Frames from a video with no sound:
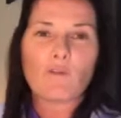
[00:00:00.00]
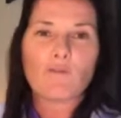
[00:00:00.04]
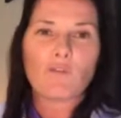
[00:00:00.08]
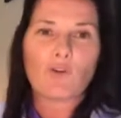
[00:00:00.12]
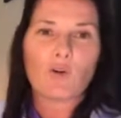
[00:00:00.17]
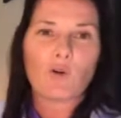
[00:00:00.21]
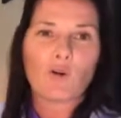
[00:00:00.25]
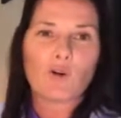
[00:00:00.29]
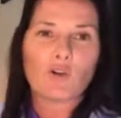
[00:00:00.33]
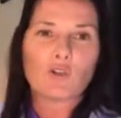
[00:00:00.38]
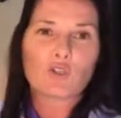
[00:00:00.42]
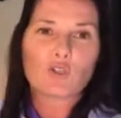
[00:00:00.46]

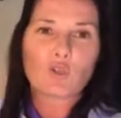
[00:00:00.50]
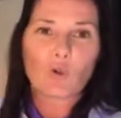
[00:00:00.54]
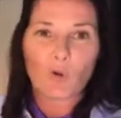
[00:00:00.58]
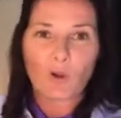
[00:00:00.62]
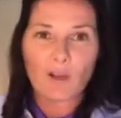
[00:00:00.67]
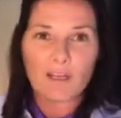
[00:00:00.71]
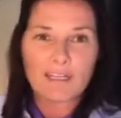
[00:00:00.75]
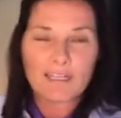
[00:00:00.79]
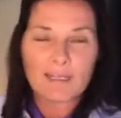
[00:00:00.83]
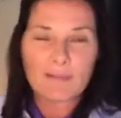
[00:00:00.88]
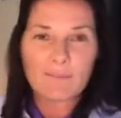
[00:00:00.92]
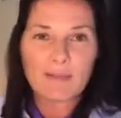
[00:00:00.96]
for
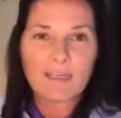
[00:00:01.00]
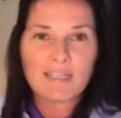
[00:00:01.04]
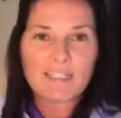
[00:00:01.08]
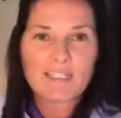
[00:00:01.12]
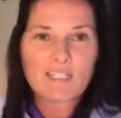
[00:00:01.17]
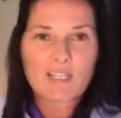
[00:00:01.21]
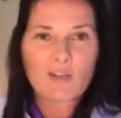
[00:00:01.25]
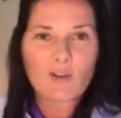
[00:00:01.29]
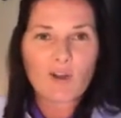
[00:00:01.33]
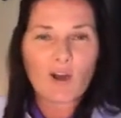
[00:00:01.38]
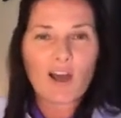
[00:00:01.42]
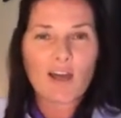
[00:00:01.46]
joining me
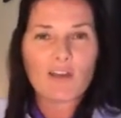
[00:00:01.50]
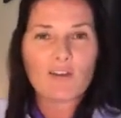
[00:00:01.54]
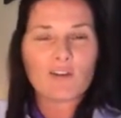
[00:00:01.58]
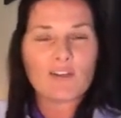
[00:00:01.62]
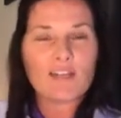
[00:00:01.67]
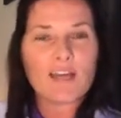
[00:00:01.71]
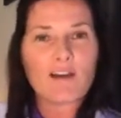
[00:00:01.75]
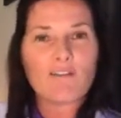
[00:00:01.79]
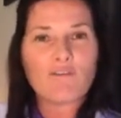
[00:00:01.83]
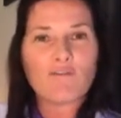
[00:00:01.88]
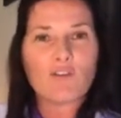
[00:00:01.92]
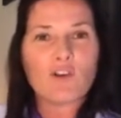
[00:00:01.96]
tonight on
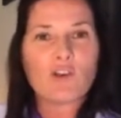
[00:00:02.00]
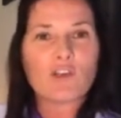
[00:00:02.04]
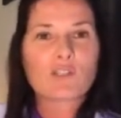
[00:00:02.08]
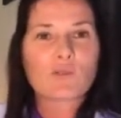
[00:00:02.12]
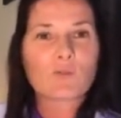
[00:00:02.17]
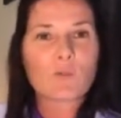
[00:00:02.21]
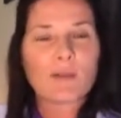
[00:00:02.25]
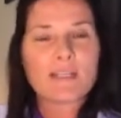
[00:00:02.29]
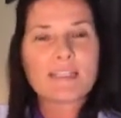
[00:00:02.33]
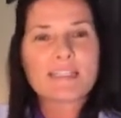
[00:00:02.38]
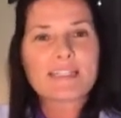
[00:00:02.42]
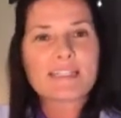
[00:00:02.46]
our
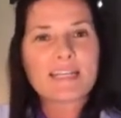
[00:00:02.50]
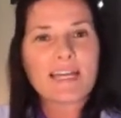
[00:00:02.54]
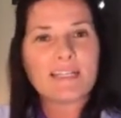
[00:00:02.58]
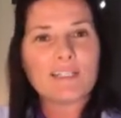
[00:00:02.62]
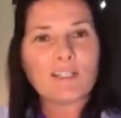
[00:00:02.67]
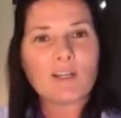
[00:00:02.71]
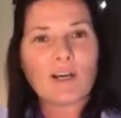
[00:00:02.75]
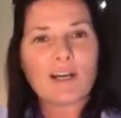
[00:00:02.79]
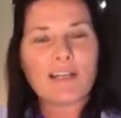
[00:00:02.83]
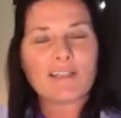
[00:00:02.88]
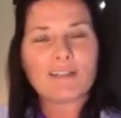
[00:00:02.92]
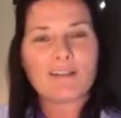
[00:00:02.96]
first Wednesday
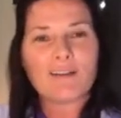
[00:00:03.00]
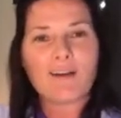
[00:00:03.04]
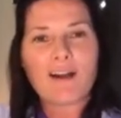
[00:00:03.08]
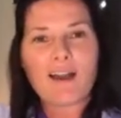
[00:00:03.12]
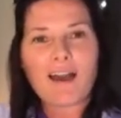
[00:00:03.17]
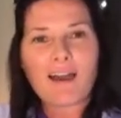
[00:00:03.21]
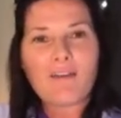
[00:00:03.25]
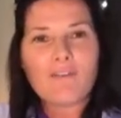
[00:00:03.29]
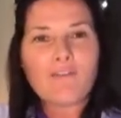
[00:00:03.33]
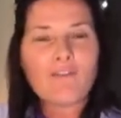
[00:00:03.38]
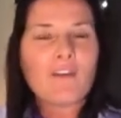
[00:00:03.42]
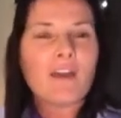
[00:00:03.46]
night
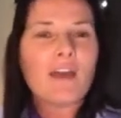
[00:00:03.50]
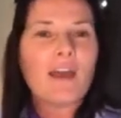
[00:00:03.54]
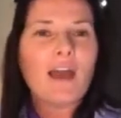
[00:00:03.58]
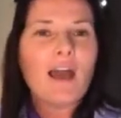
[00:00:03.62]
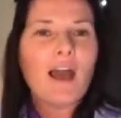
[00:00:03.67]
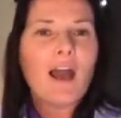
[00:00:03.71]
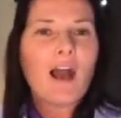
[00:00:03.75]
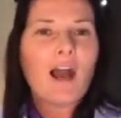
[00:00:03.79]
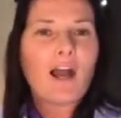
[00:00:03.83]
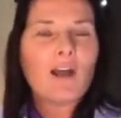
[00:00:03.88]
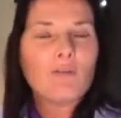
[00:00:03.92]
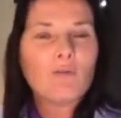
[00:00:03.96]
live.
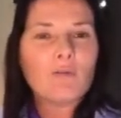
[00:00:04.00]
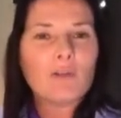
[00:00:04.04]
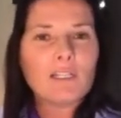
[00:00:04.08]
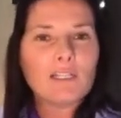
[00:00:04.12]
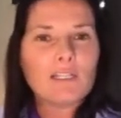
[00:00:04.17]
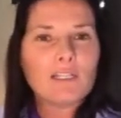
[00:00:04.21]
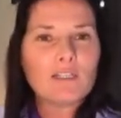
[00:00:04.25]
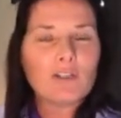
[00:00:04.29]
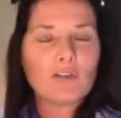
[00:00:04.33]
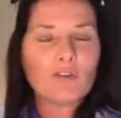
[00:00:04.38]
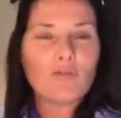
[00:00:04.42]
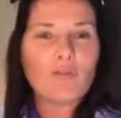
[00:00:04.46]
I
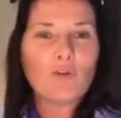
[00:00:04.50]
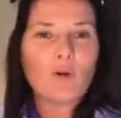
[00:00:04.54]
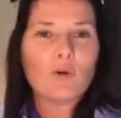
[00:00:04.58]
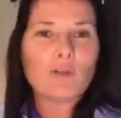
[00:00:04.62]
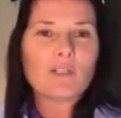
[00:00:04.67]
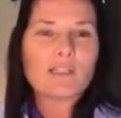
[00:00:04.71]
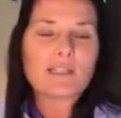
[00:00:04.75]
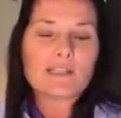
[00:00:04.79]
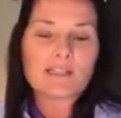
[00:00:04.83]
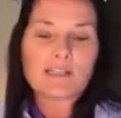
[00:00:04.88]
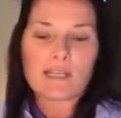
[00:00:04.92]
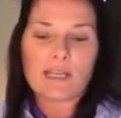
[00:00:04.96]
really look
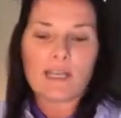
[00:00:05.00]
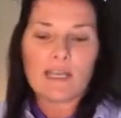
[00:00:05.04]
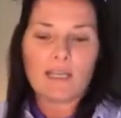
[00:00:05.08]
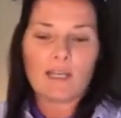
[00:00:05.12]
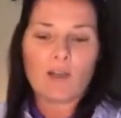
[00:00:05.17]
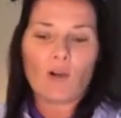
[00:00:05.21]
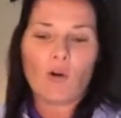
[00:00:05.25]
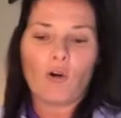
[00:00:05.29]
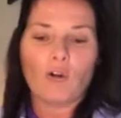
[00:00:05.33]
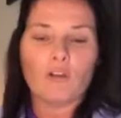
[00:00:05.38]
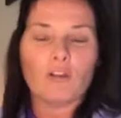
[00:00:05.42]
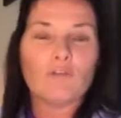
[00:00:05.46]
forward to
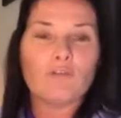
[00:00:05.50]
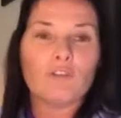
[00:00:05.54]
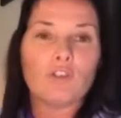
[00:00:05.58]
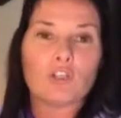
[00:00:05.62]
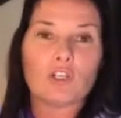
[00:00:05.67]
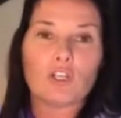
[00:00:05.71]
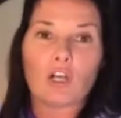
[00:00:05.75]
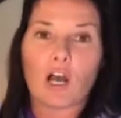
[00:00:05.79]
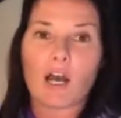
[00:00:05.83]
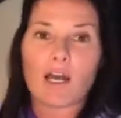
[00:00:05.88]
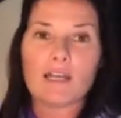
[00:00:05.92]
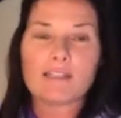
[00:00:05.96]
seeing all of you
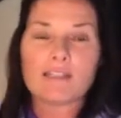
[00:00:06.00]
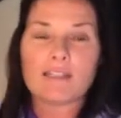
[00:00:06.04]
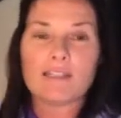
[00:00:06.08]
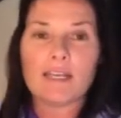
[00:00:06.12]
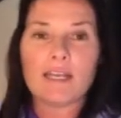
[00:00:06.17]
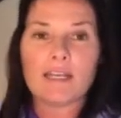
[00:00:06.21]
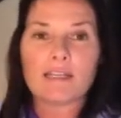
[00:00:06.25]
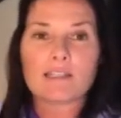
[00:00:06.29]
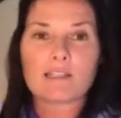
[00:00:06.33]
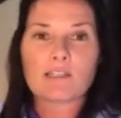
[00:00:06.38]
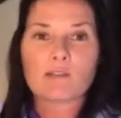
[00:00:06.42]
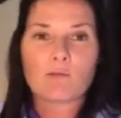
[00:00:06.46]
guys
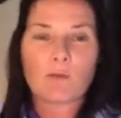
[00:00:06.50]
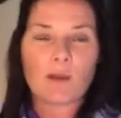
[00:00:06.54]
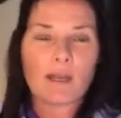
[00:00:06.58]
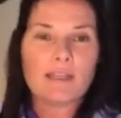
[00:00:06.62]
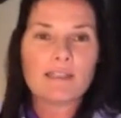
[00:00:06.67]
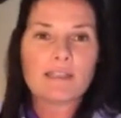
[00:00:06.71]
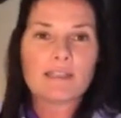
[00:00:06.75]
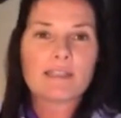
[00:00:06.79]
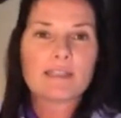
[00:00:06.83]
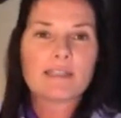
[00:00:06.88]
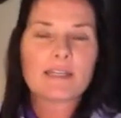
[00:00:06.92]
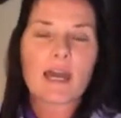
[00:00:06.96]
next
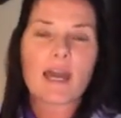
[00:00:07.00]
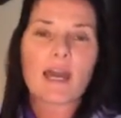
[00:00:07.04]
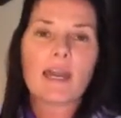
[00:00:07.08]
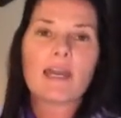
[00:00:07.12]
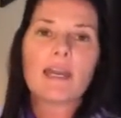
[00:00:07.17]
Wednesday.